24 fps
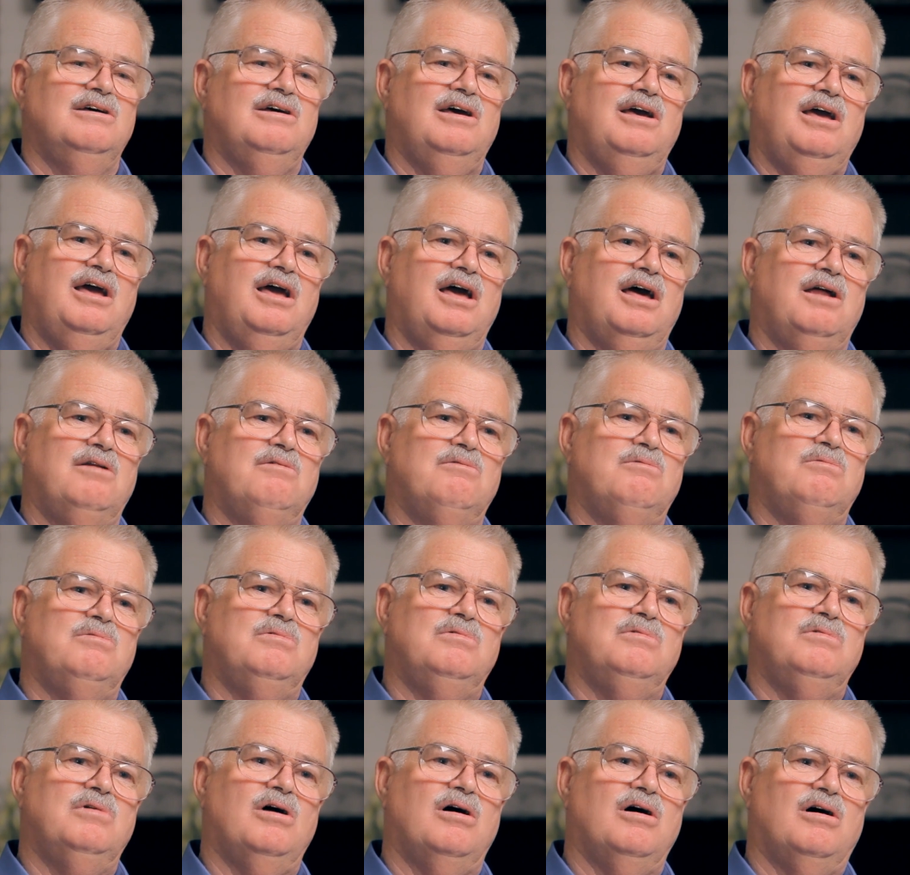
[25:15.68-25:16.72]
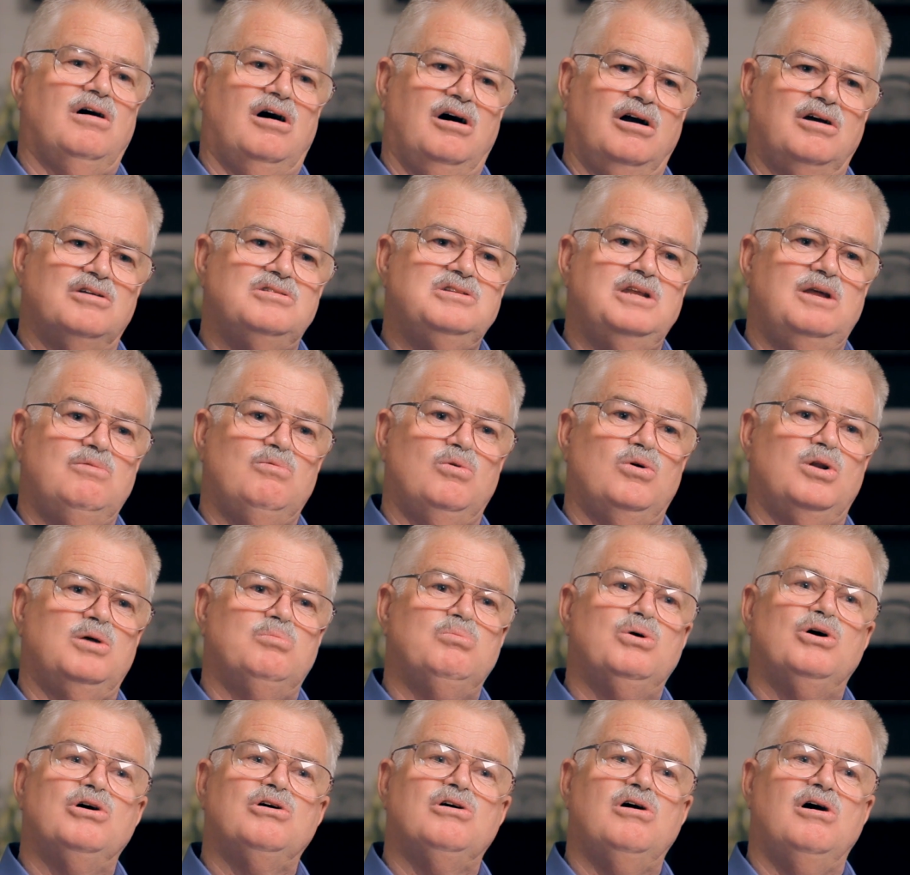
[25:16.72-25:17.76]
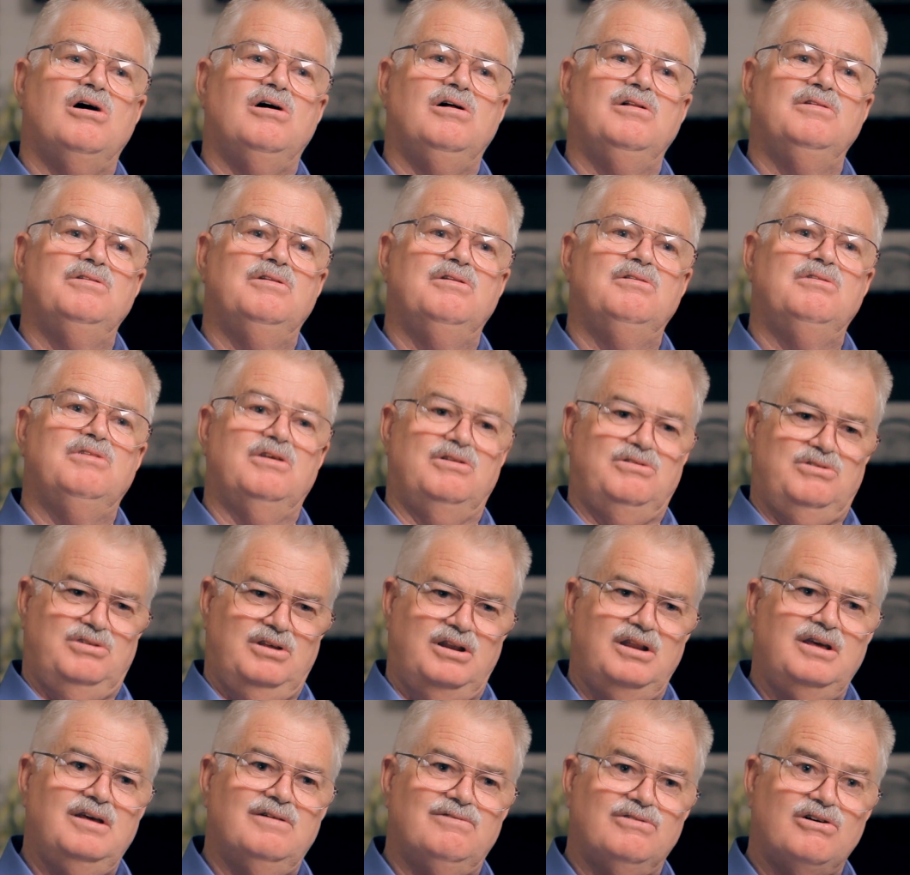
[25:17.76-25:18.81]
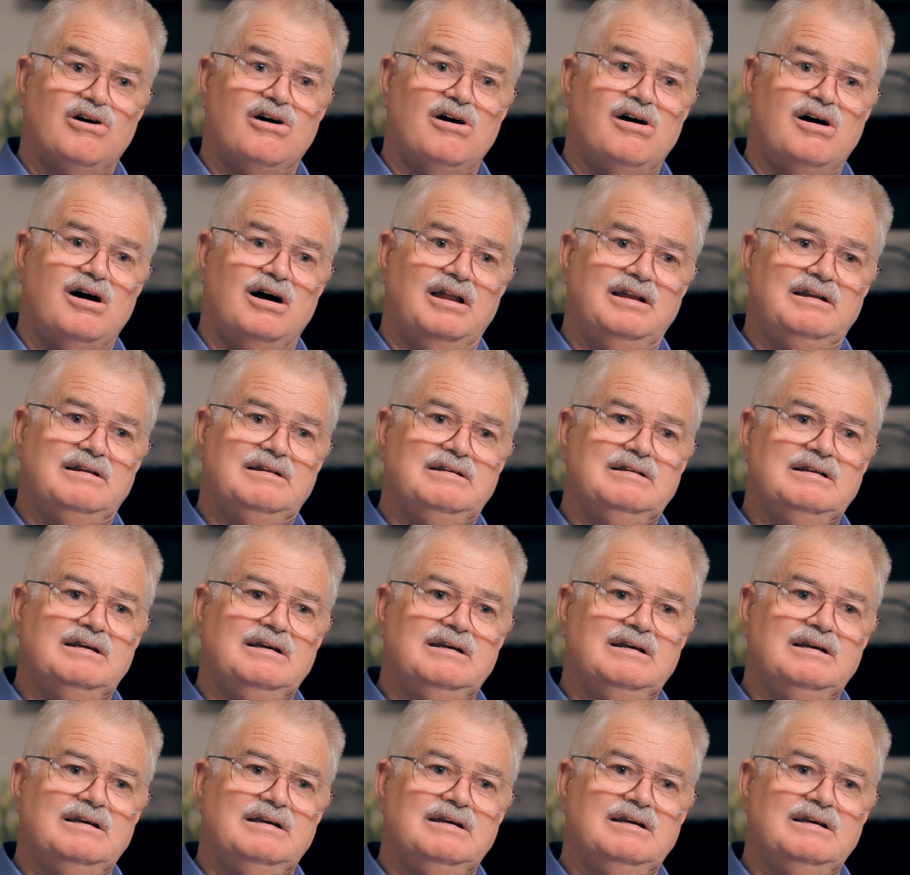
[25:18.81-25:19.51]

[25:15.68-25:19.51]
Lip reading: And Augustine wrote a book called The City of God,